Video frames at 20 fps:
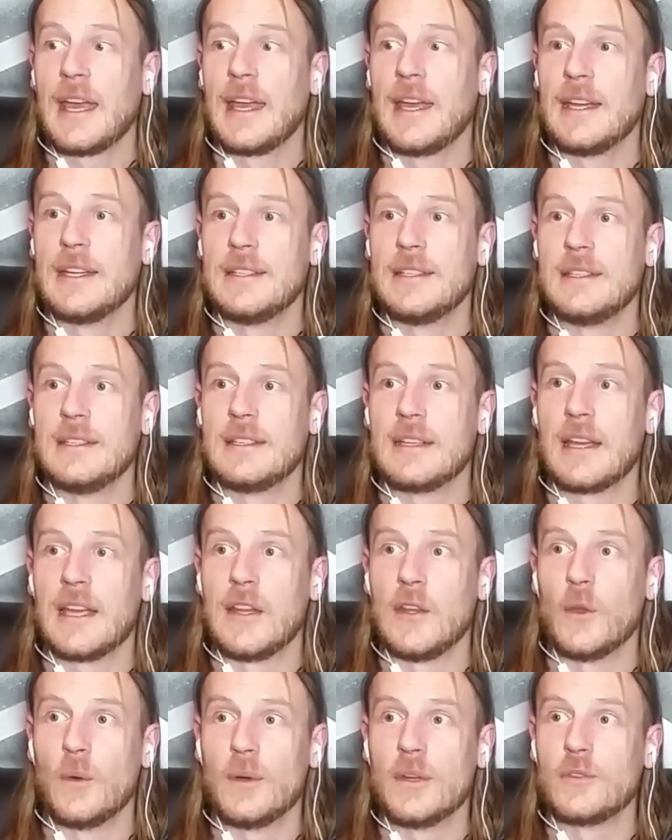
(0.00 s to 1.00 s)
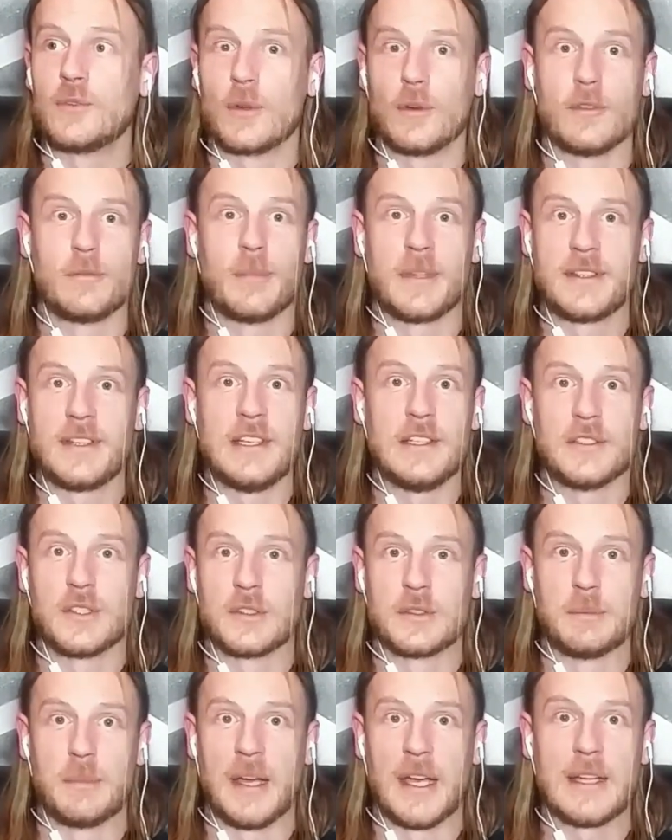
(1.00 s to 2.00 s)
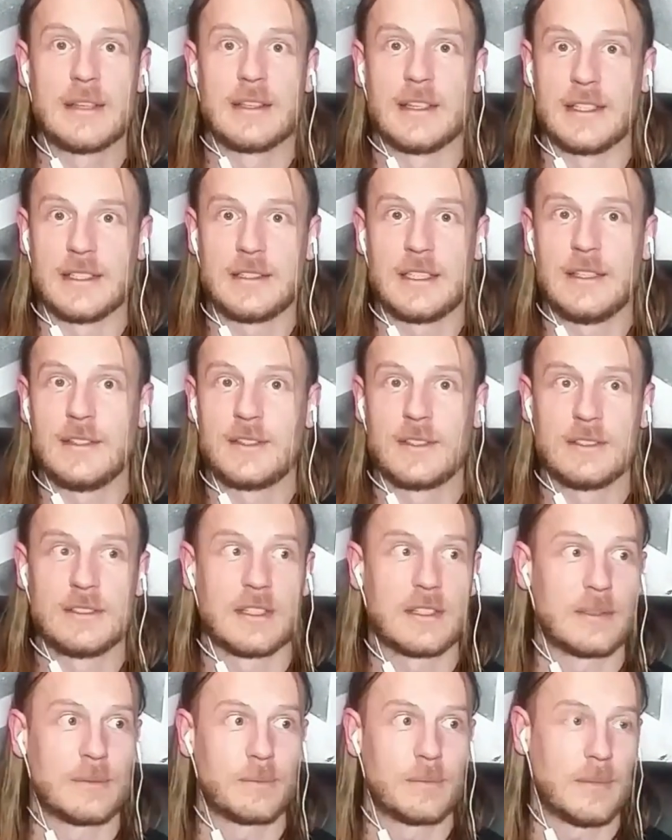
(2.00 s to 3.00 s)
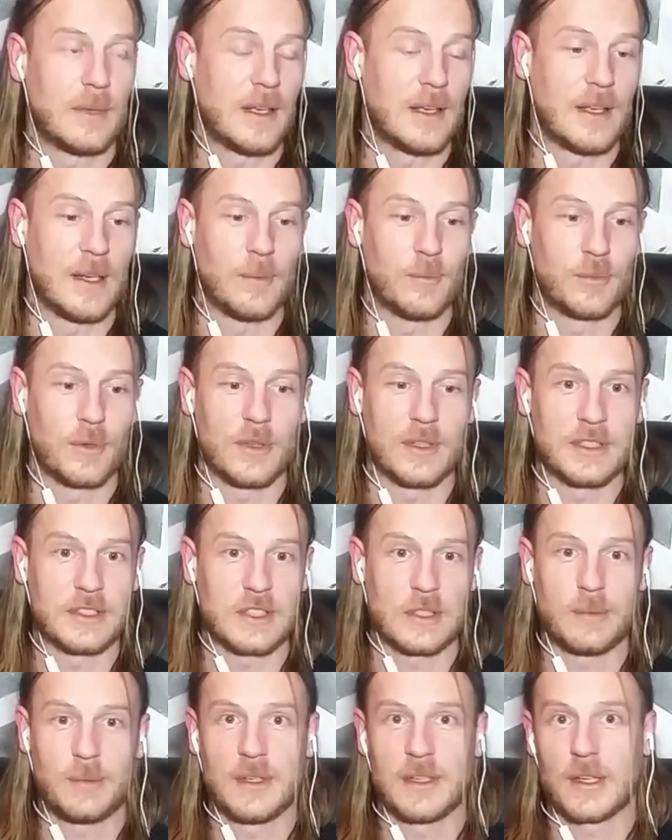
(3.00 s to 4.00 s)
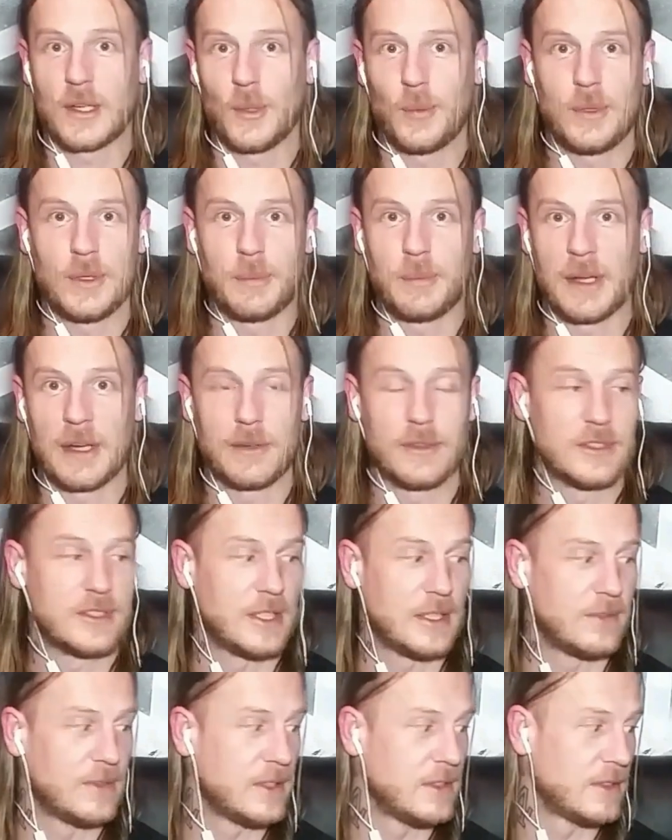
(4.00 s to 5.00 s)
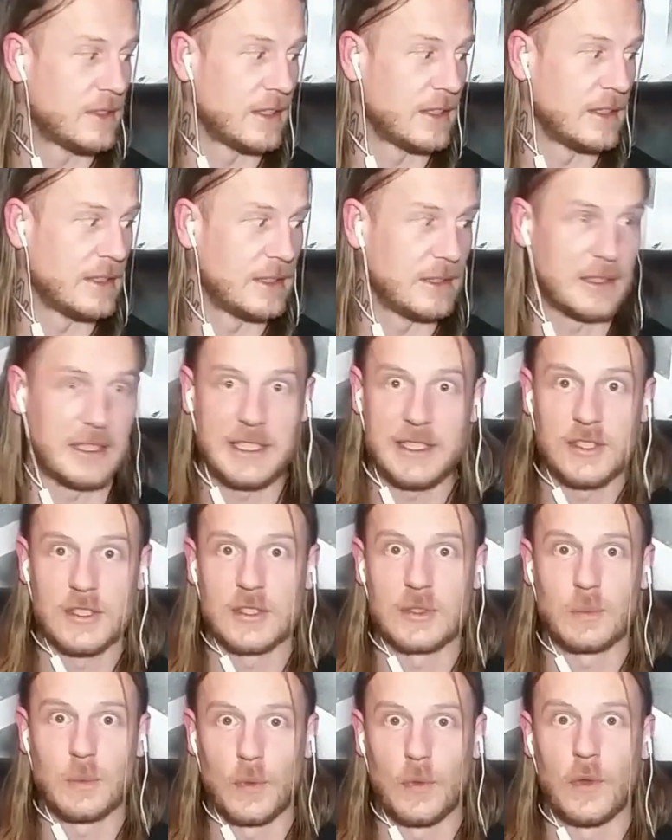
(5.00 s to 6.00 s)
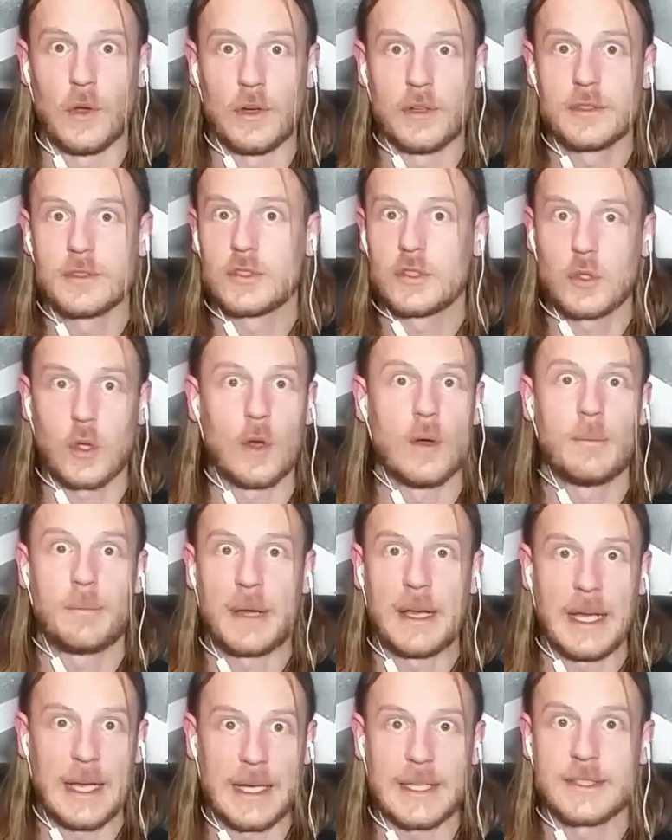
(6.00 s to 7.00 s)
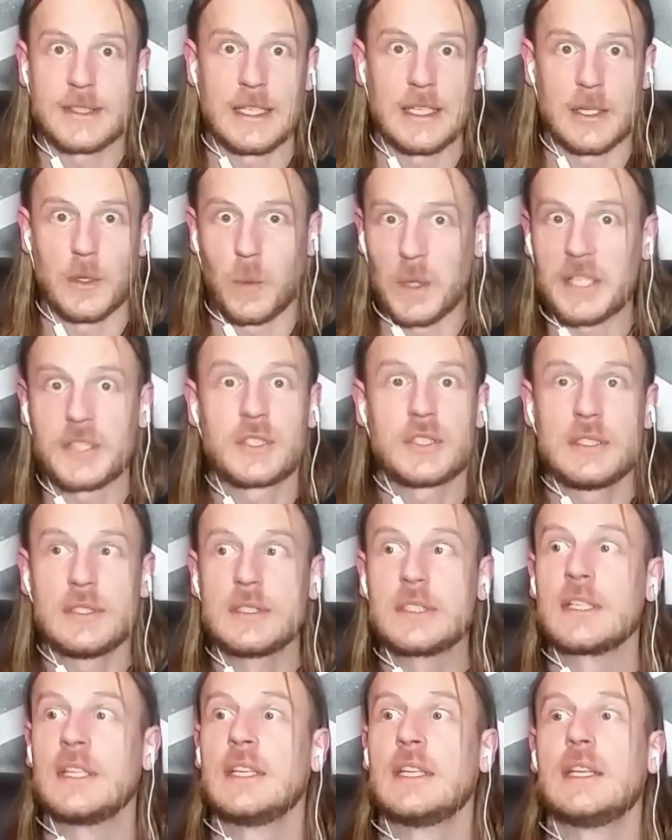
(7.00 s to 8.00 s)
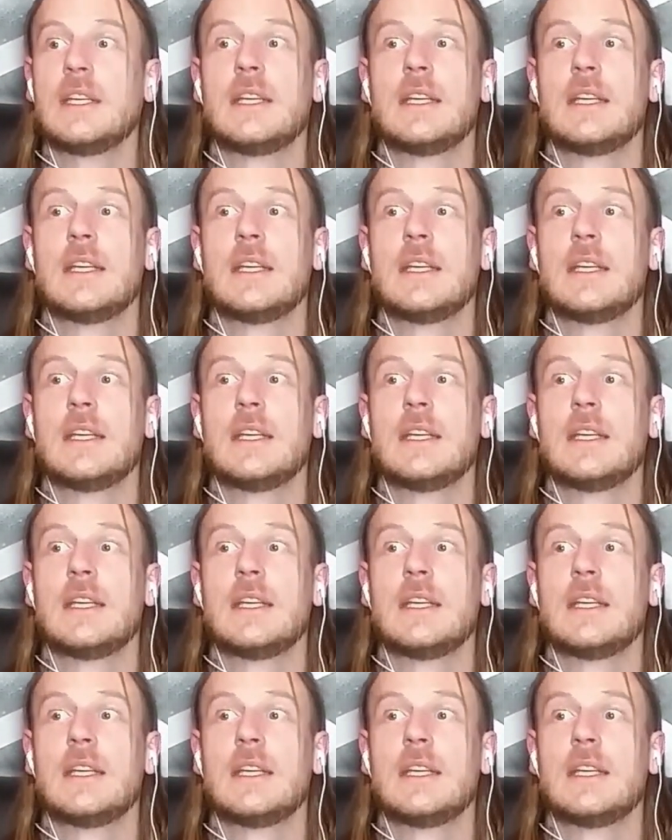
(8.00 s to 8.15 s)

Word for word: And I know it drove my teachers mad. Like, teachers had um, brought this up a couple of parents' evenings, like, Lee just will not stop asking questions.